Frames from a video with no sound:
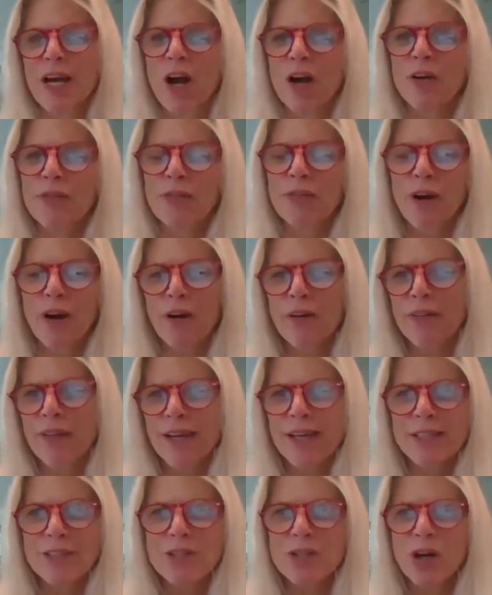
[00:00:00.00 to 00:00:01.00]
Are
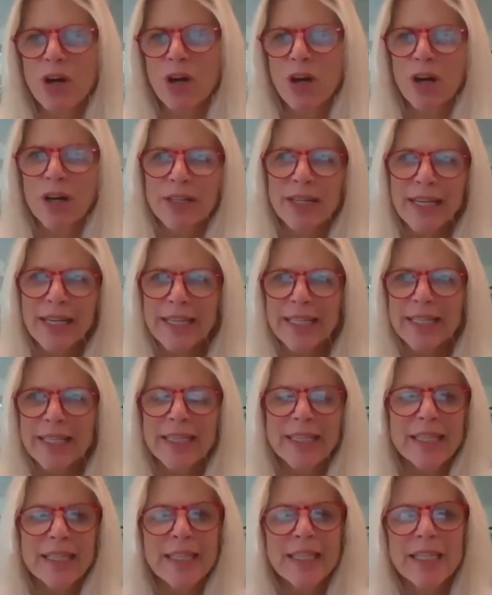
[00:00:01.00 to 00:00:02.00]
they taught
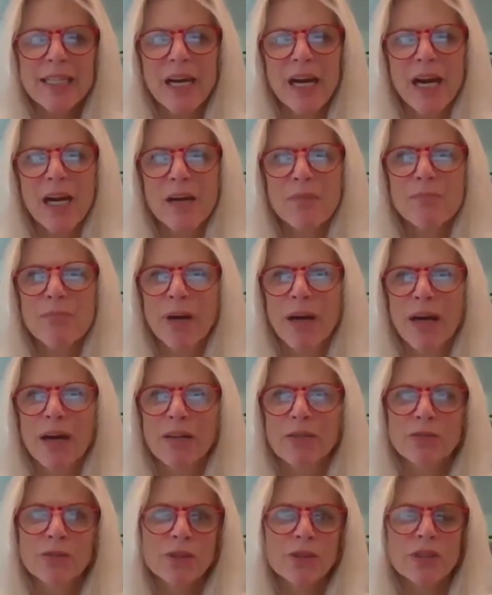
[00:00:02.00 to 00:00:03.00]
anything
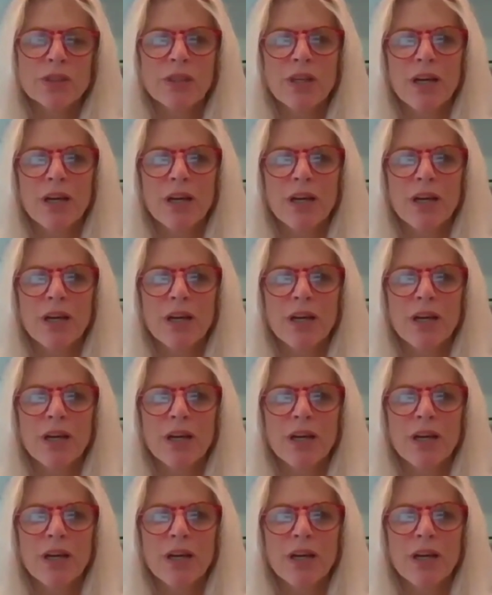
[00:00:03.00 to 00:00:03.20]
about